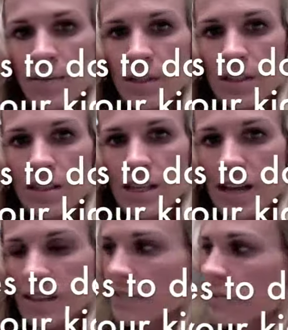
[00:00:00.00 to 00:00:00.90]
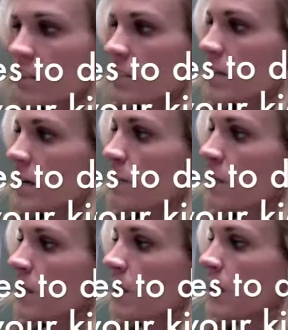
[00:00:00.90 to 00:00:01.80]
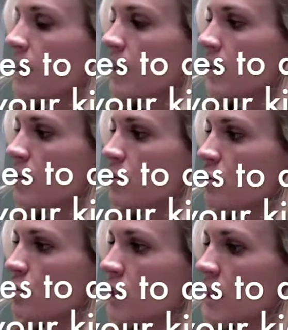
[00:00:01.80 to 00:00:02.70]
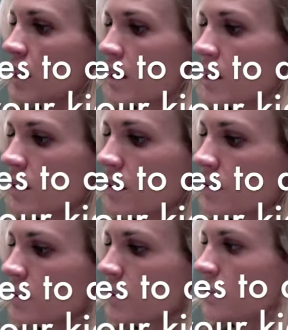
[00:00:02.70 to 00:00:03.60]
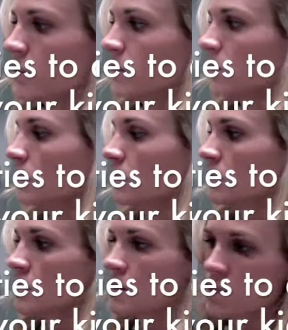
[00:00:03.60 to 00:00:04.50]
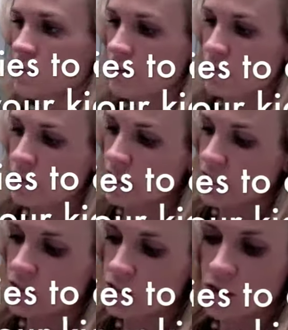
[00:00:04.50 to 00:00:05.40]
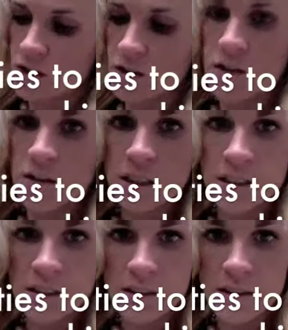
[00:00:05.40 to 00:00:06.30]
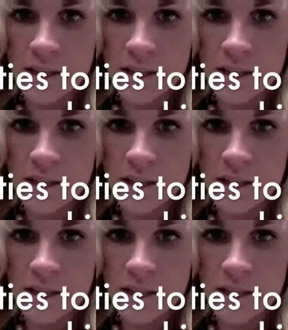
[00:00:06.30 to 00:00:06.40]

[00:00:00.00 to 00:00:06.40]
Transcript: is the activities tab, and you can see right back here are all the